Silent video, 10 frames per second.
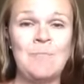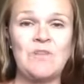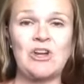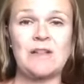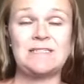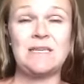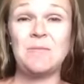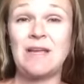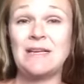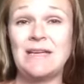your
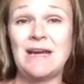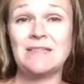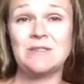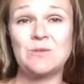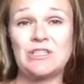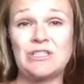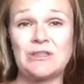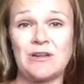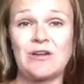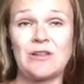glycemic index, which
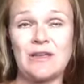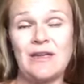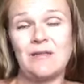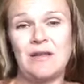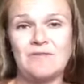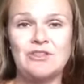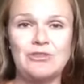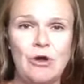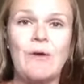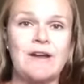literally gives you
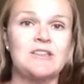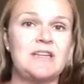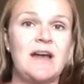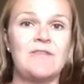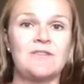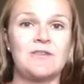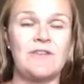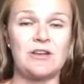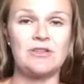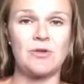no energy after a
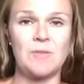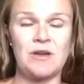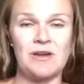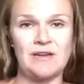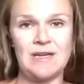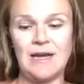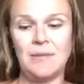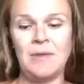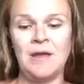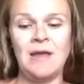very short period of
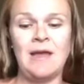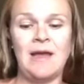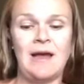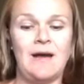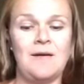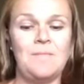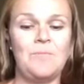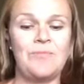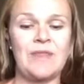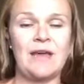time.
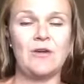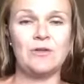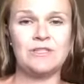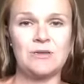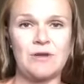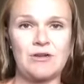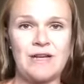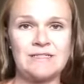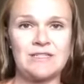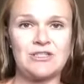And also it
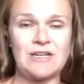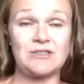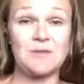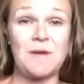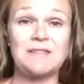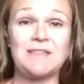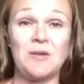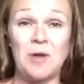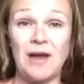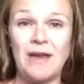creates a stress response in your
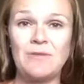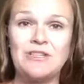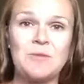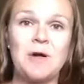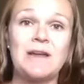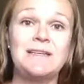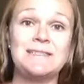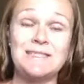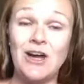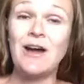body, which your body
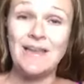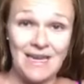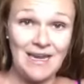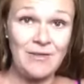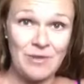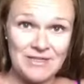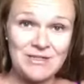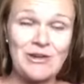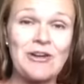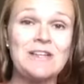does not need when it's
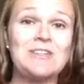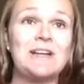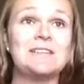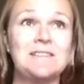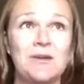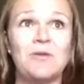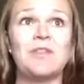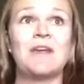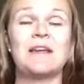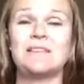already trying to deal with
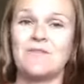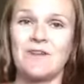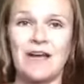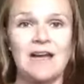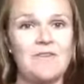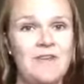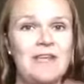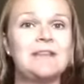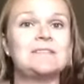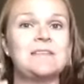like a different kind of
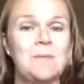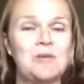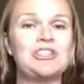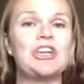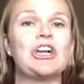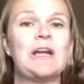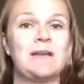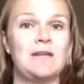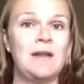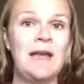heat and temperature
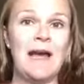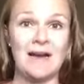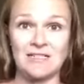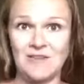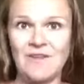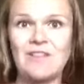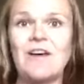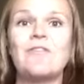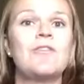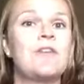and activity
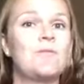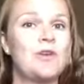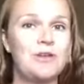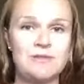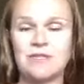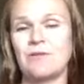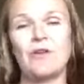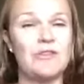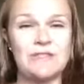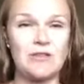level than we're used to and
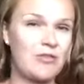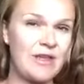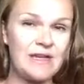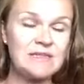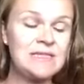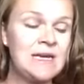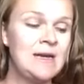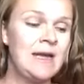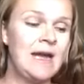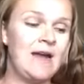all these other things.
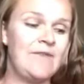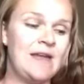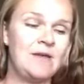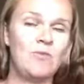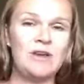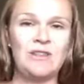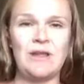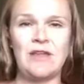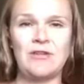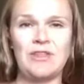And then one
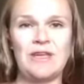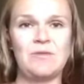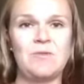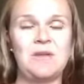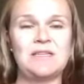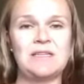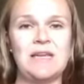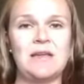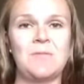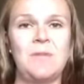other thing would be to
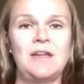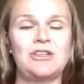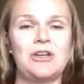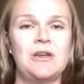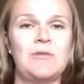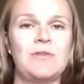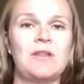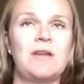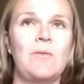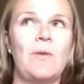like make sure you're
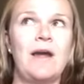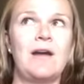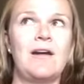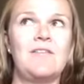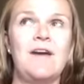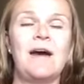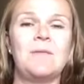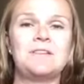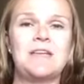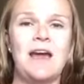really aware of how
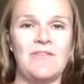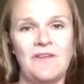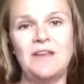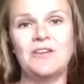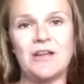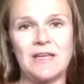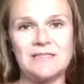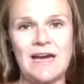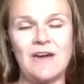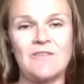much caffeine your
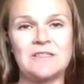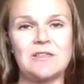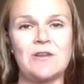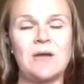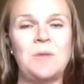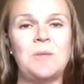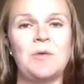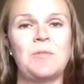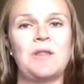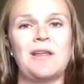kids have, because a lot of people
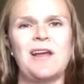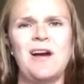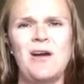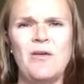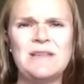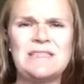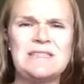will be like, oh, it's